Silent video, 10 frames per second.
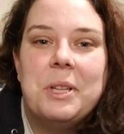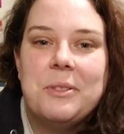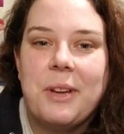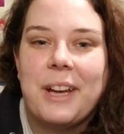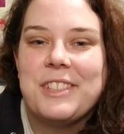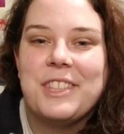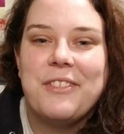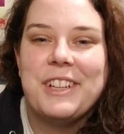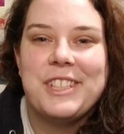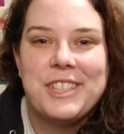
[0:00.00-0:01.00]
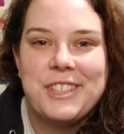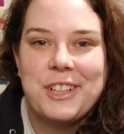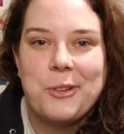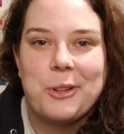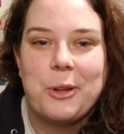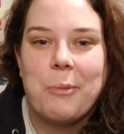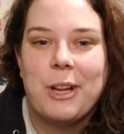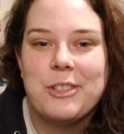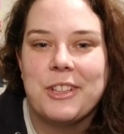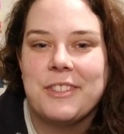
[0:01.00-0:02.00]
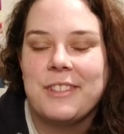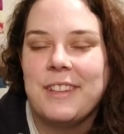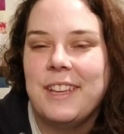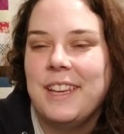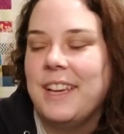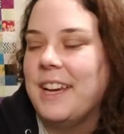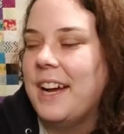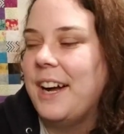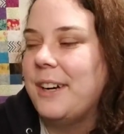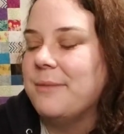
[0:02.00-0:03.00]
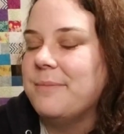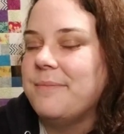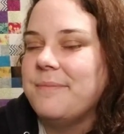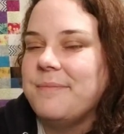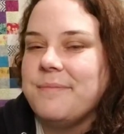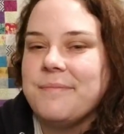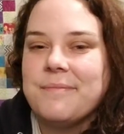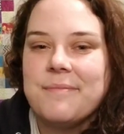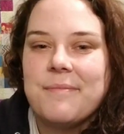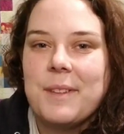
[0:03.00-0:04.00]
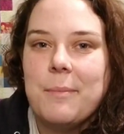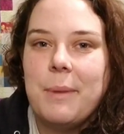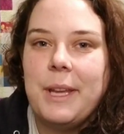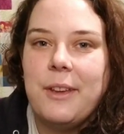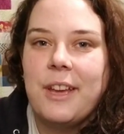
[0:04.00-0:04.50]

who actually finishes their quilting projects. Um, but you